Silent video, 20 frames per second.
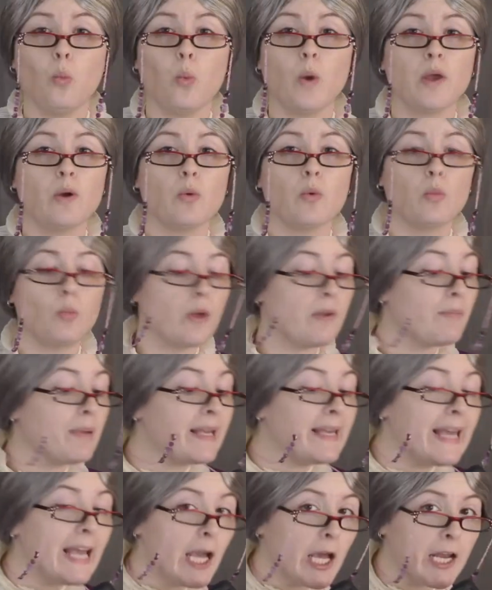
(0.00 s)
We, we
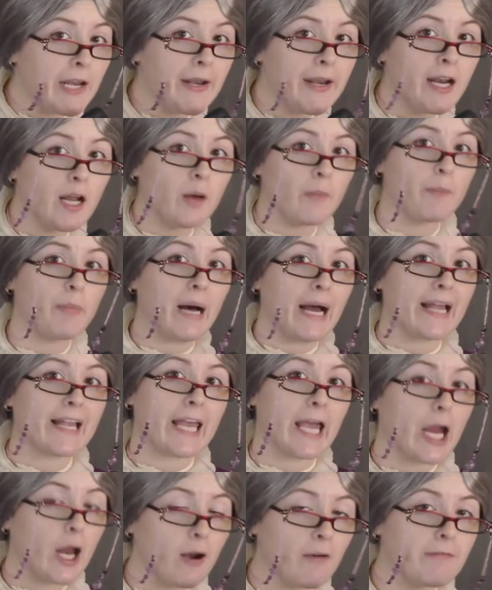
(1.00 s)
begin by
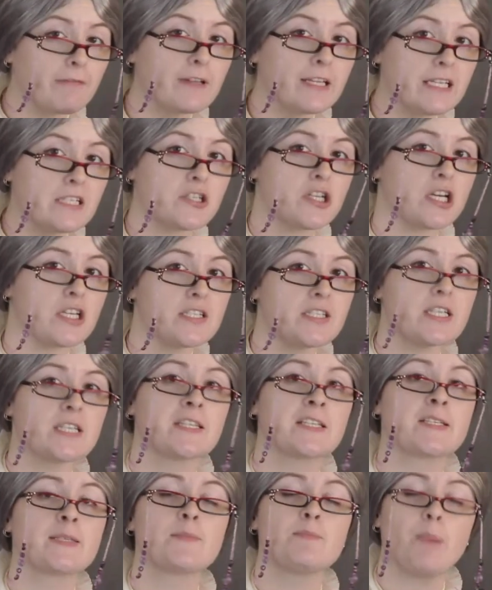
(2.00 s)
carefully adjusting
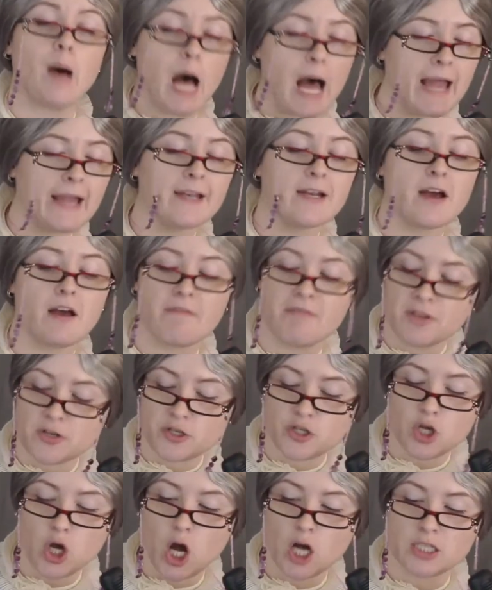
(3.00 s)
the spine of the
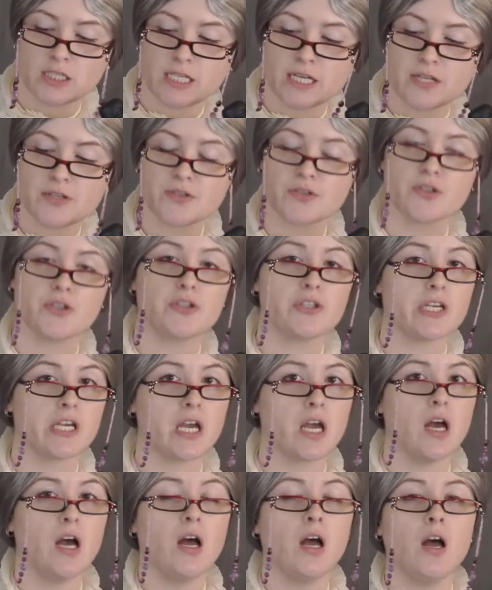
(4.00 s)
chocolates. You
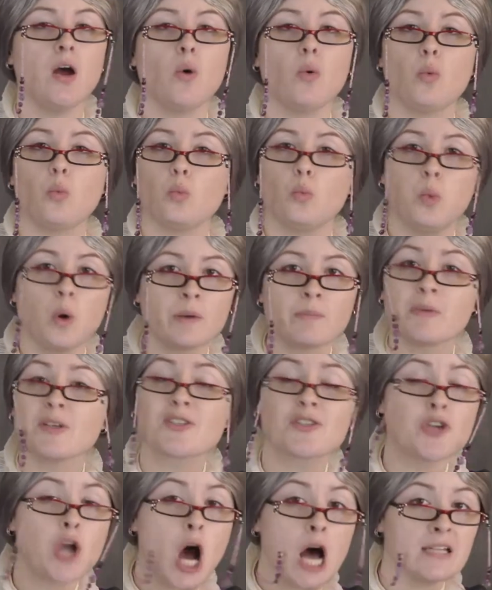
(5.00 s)
see, one
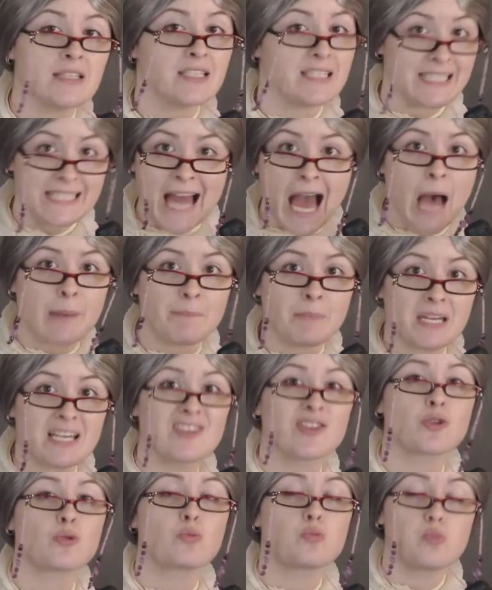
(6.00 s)
must not snap
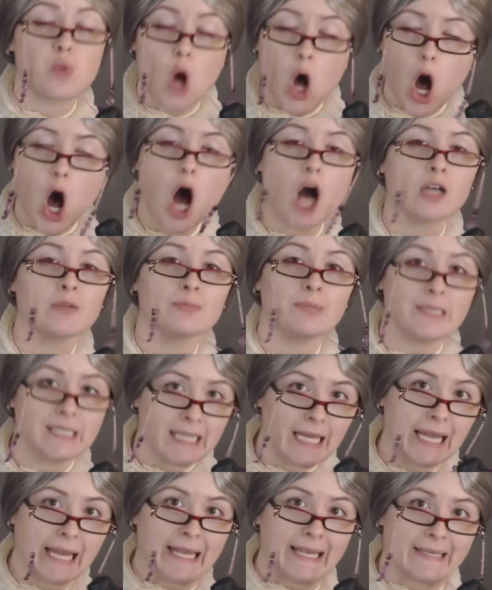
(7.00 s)
in the wrong
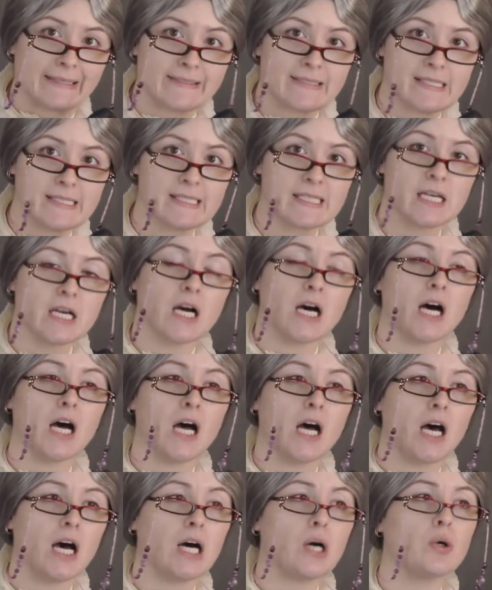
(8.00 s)
place,
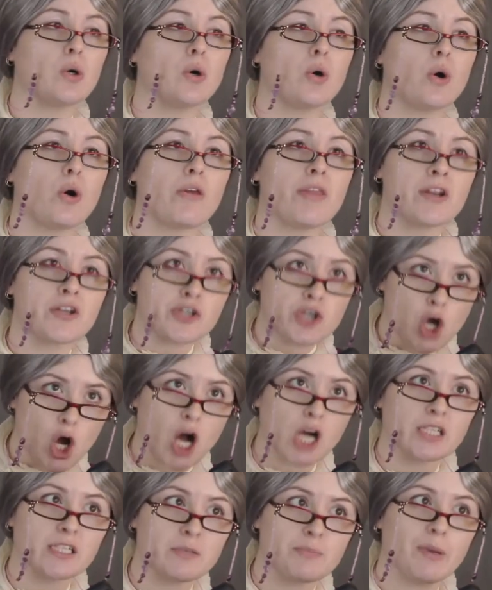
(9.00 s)
uh, or, or the
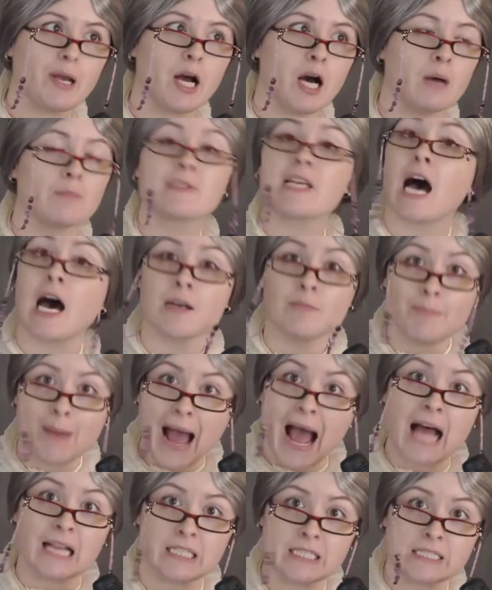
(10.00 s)
chocolate becomes
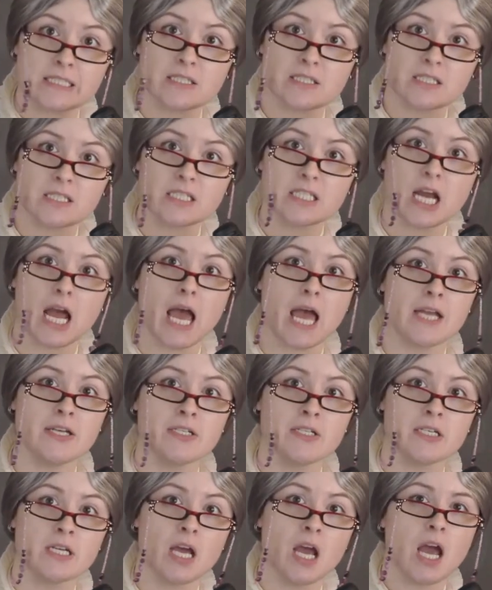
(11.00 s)
unbalanced
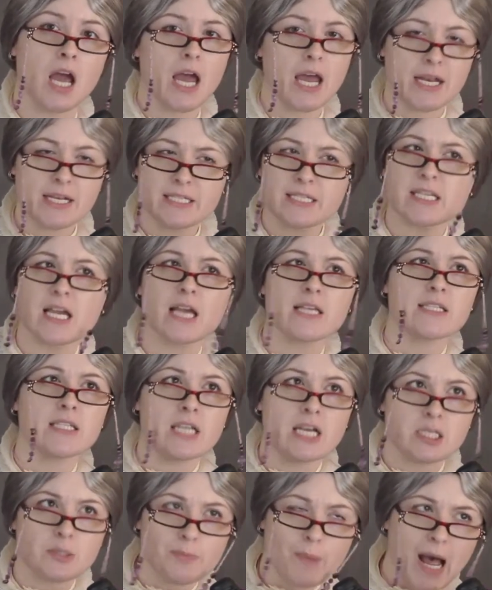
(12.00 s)
and, and is, is
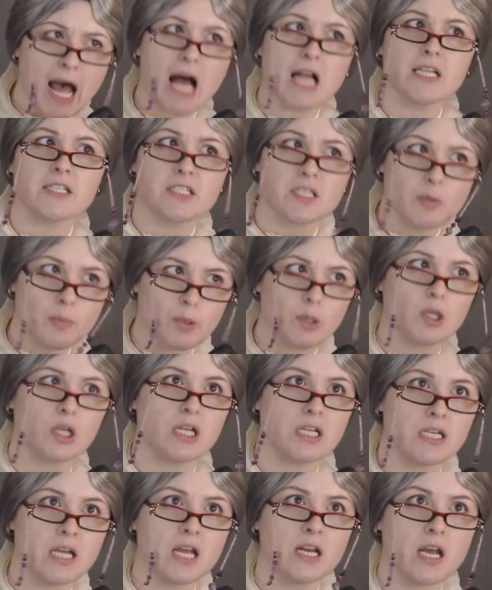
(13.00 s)
less palatable,
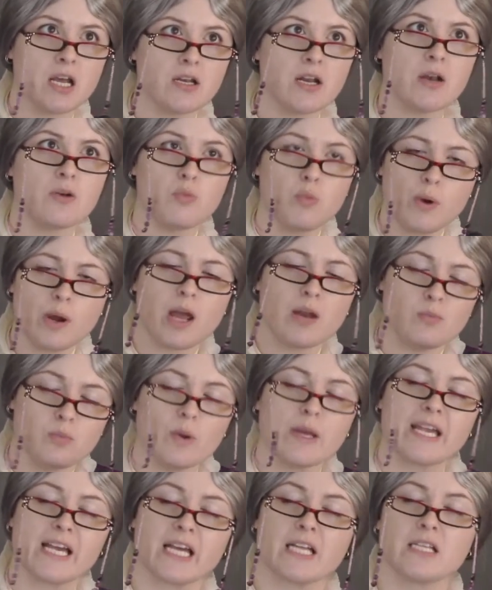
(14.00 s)
and it, it, it
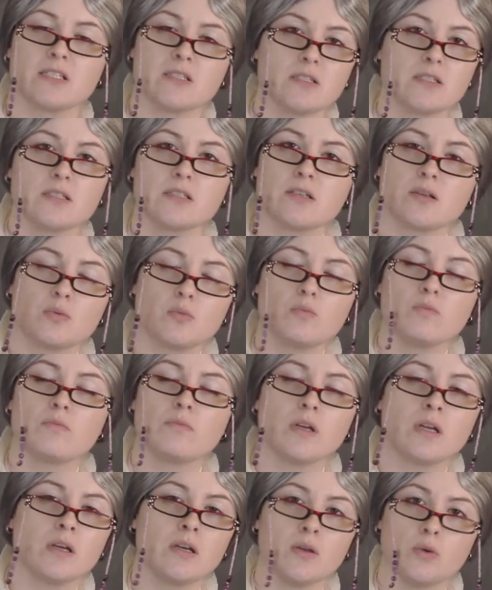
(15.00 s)
weakens. It,
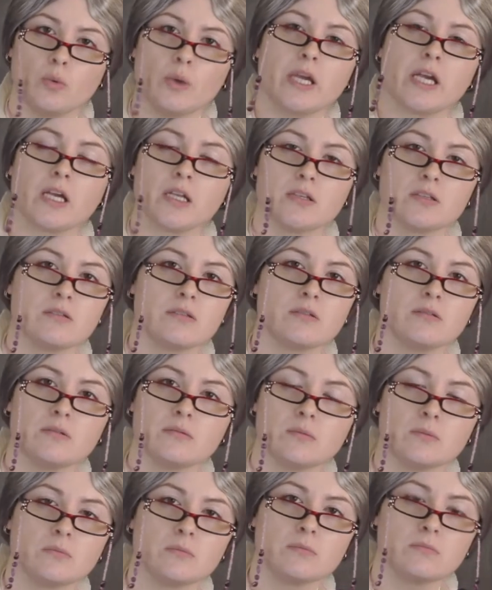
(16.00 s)
it weakens.
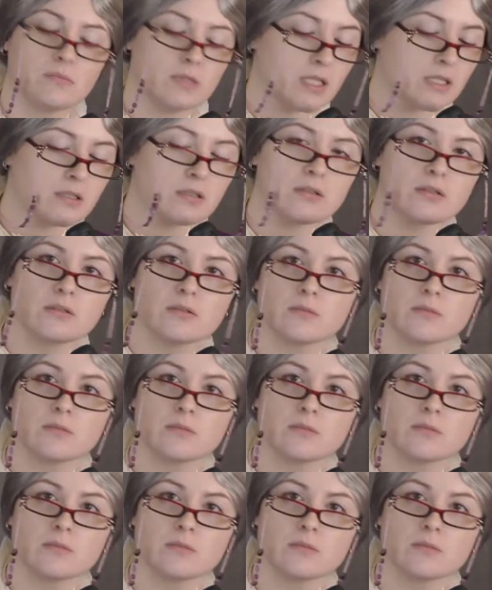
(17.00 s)
It.